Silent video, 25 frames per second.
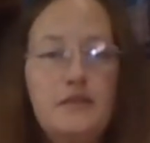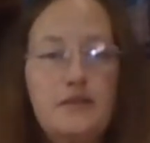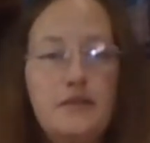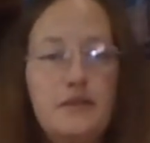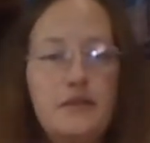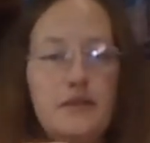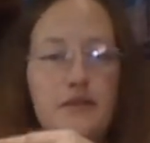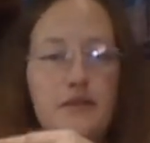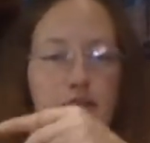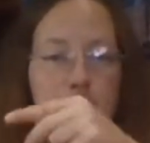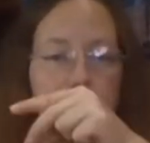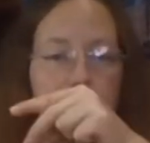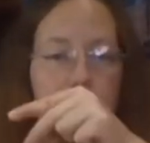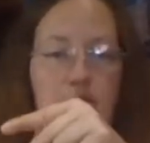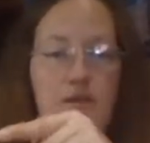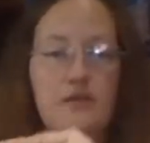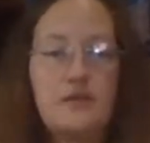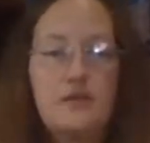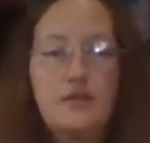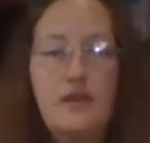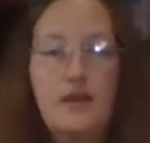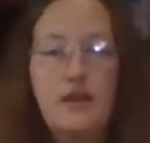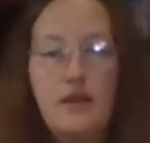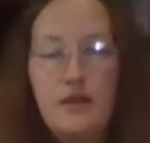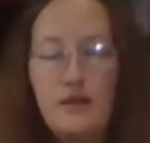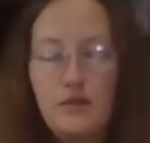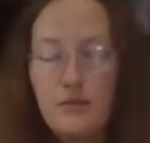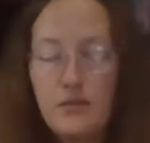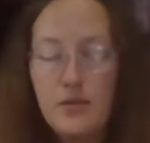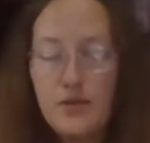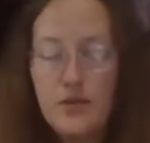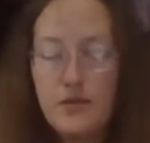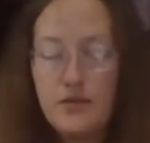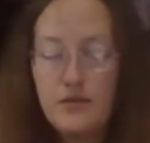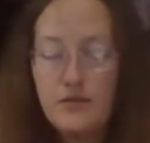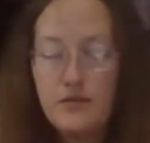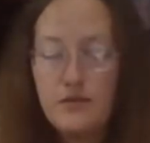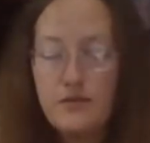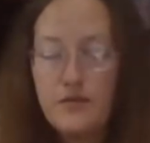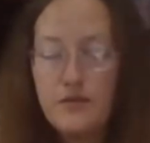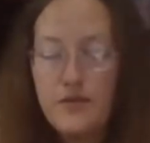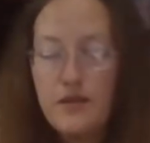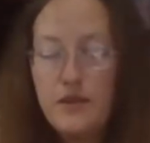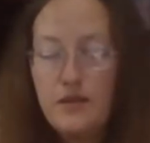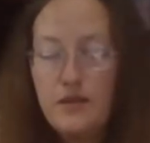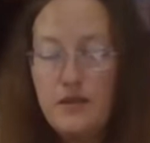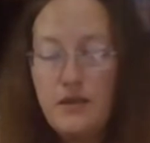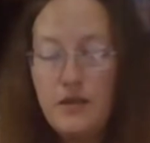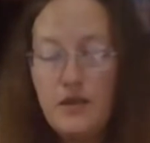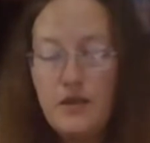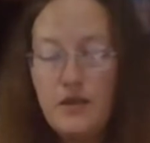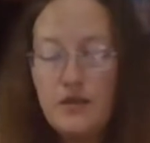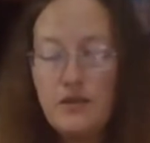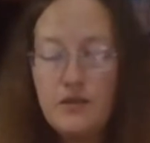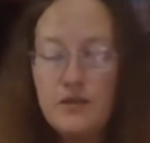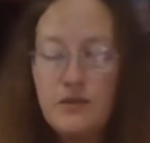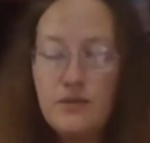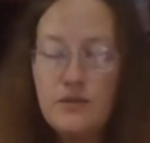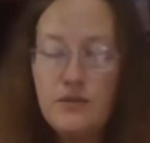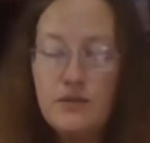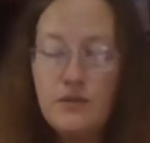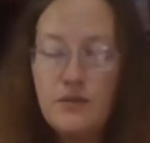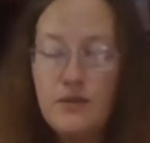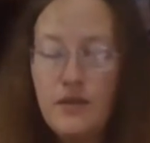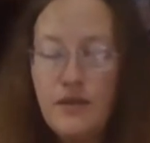on the inside where your feet go,